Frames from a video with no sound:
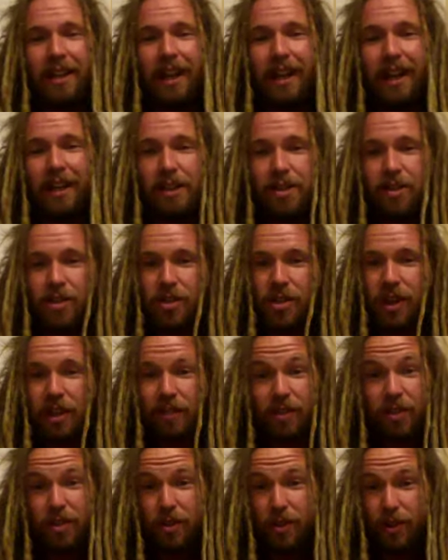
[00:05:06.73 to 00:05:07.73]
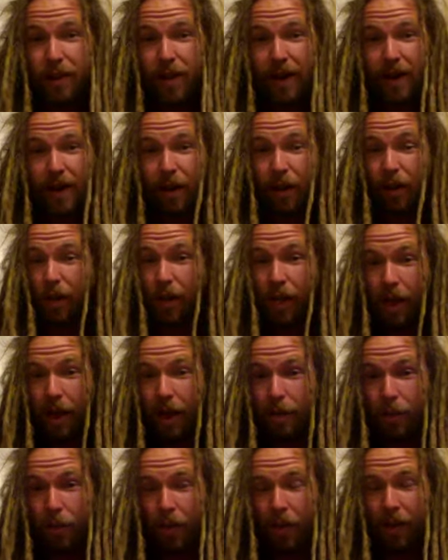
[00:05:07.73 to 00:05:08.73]
and you just have to do that a
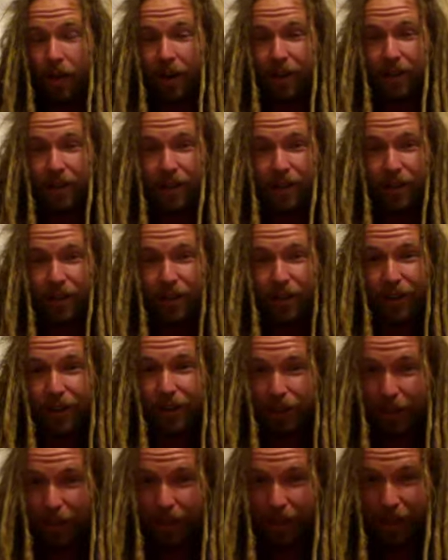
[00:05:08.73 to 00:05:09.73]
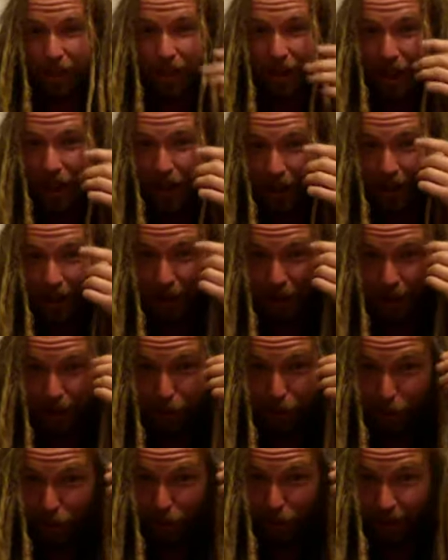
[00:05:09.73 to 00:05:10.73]
lot more, you know, a
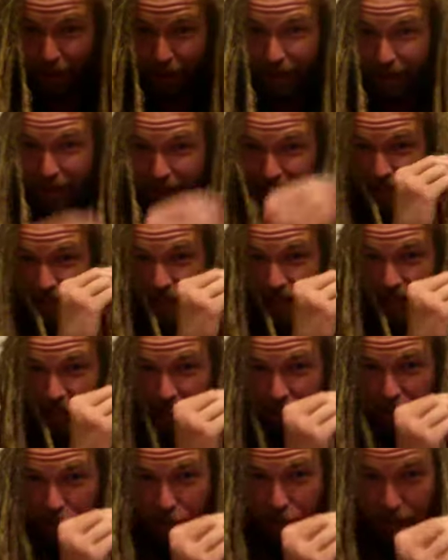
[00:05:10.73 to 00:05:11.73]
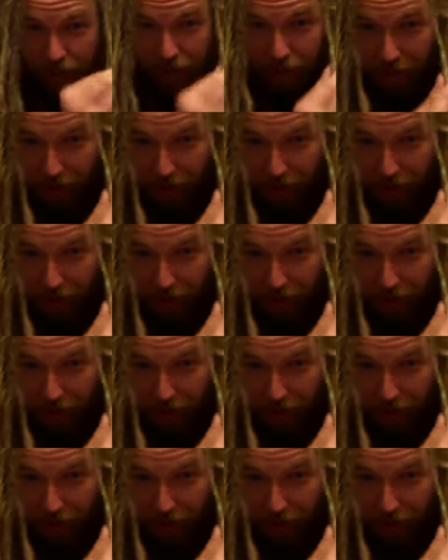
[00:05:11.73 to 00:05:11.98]
lot more. And then say, like, once you